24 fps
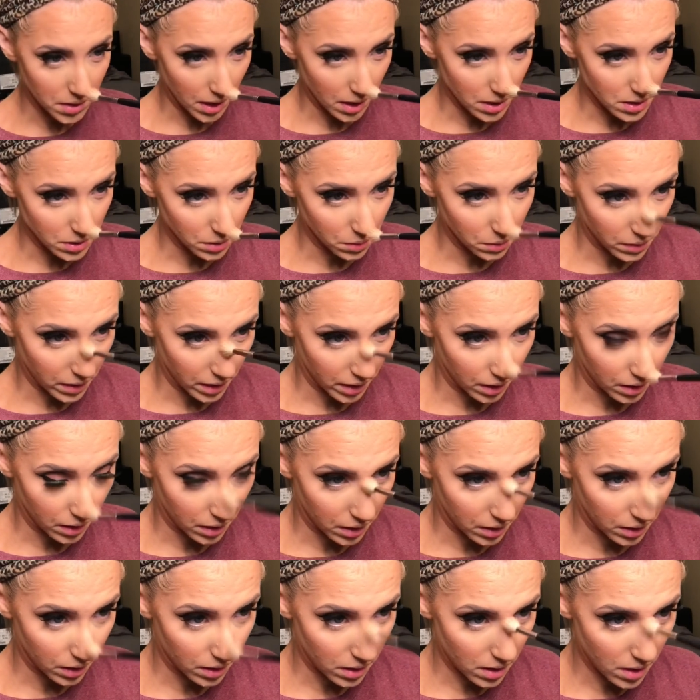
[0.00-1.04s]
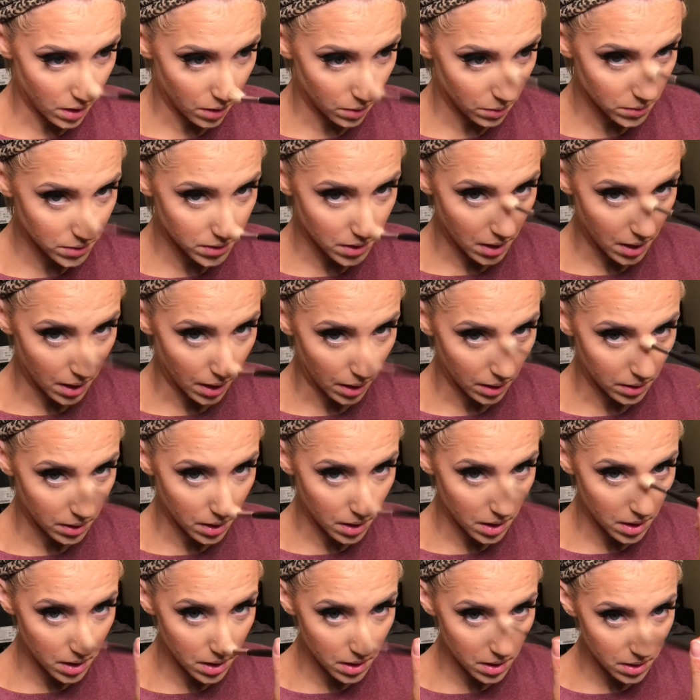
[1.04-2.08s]
I do like a good nose
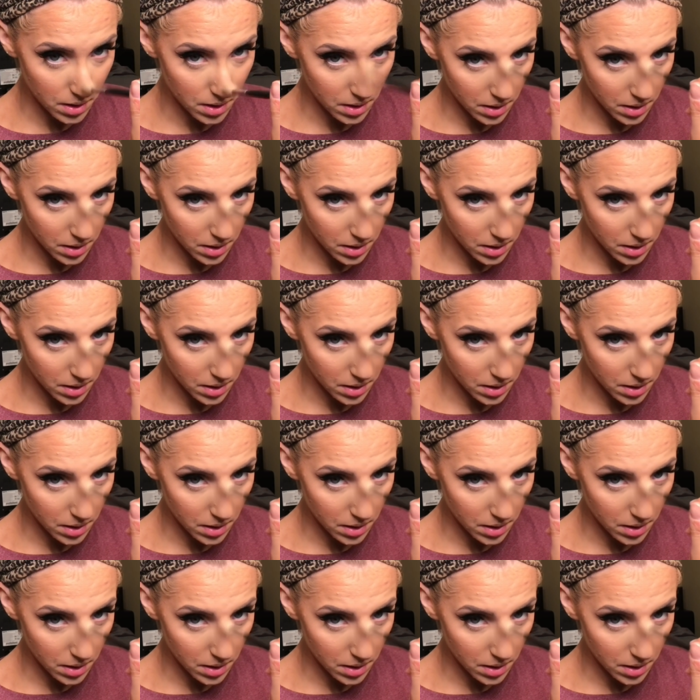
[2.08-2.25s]
highlight.